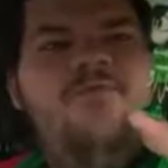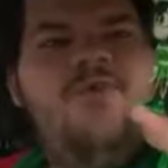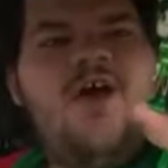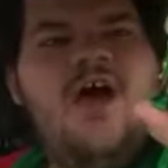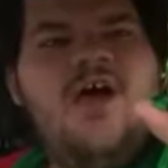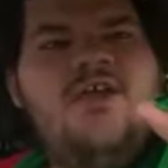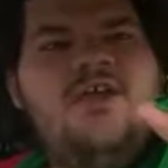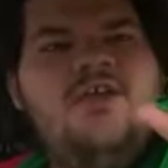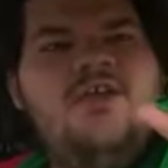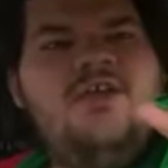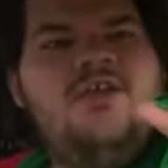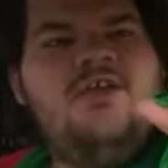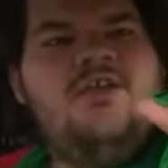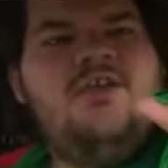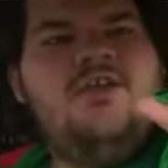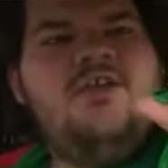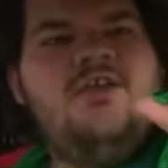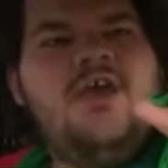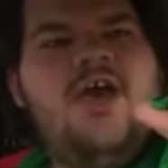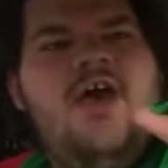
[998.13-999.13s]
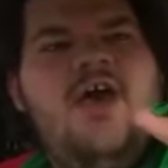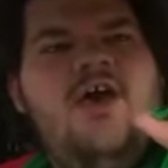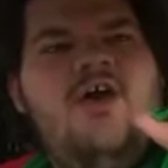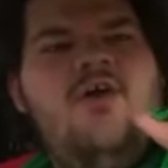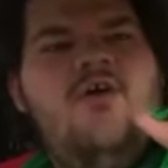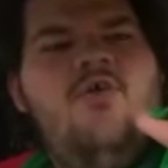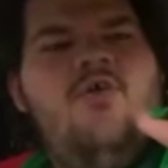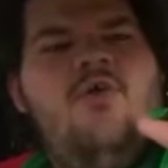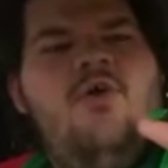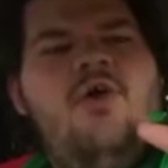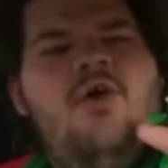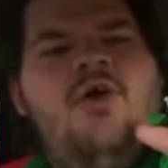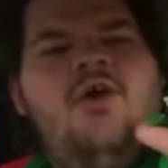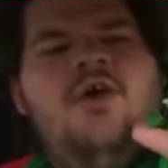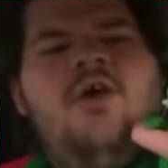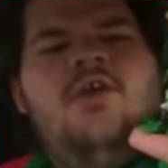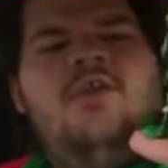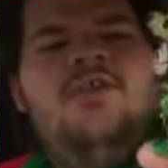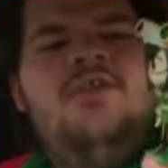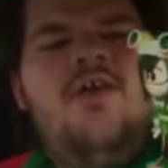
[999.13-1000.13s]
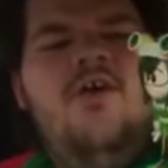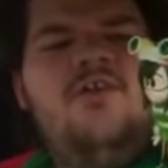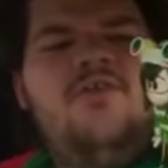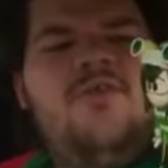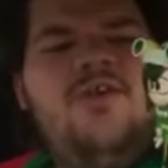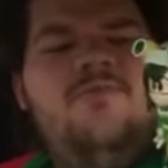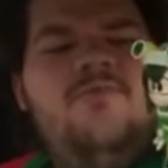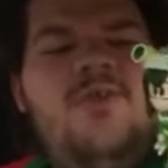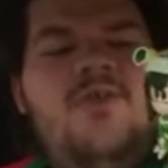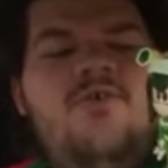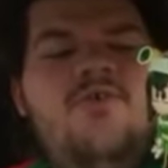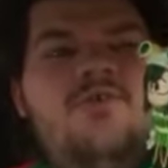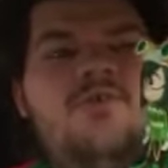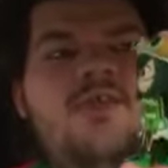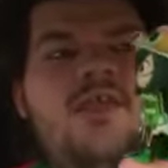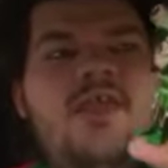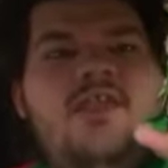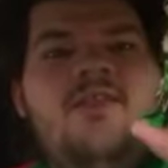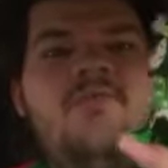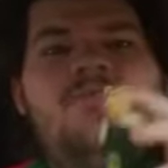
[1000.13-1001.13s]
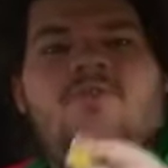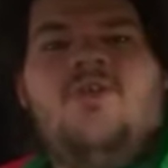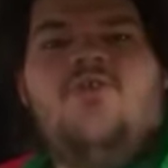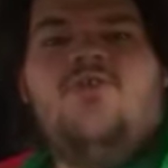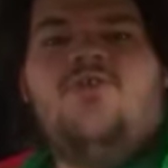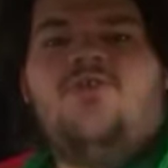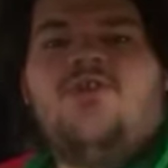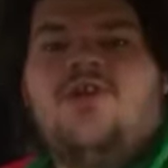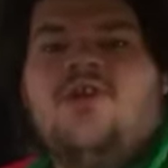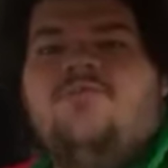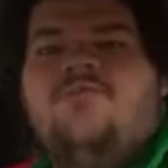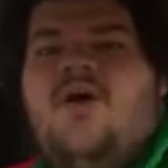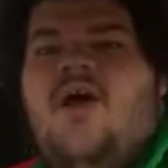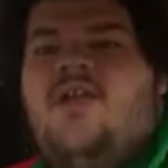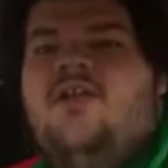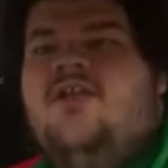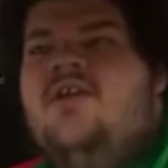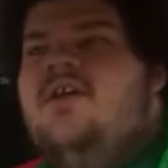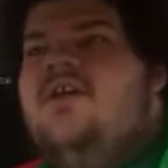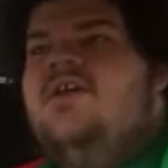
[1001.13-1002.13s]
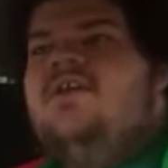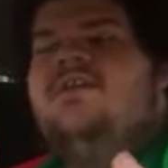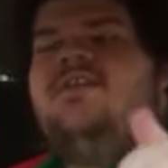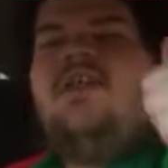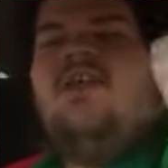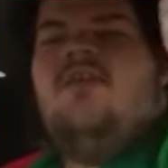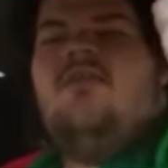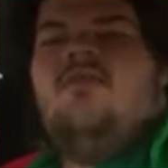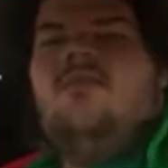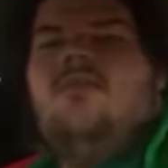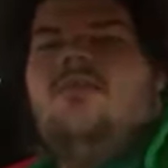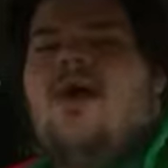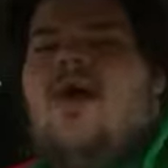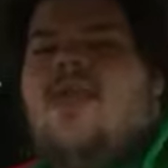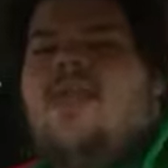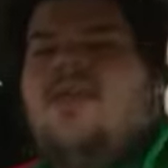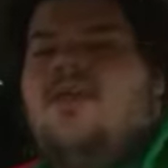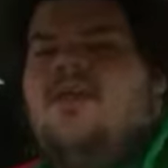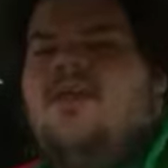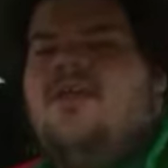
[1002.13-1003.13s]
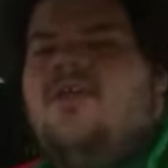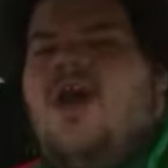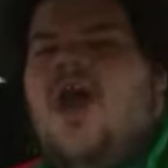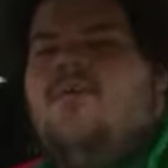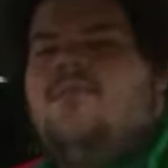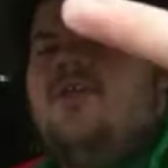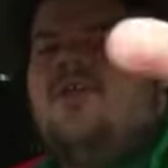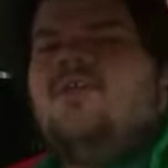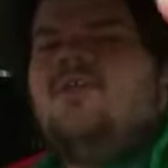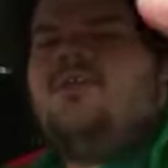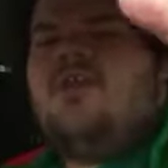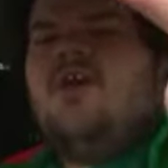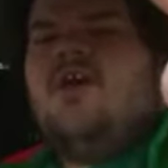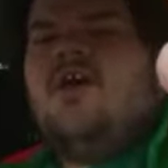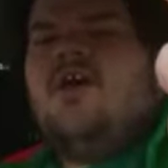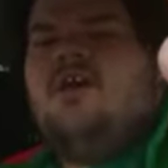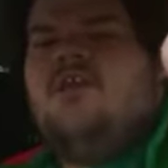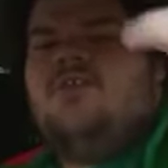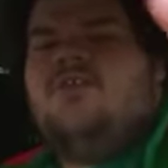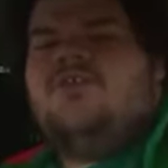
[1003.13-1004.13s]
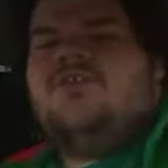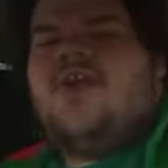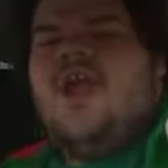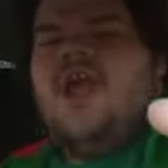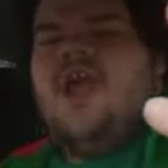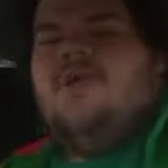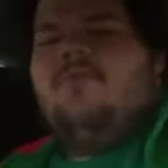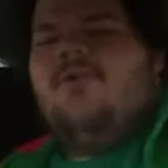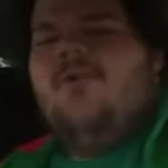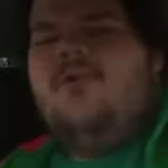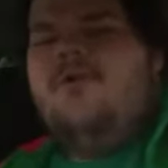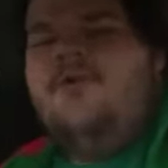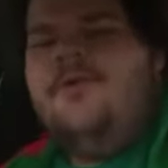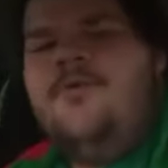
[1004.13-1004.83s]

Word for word: Funko soda reviews in the future, but still like, comment, subscribe.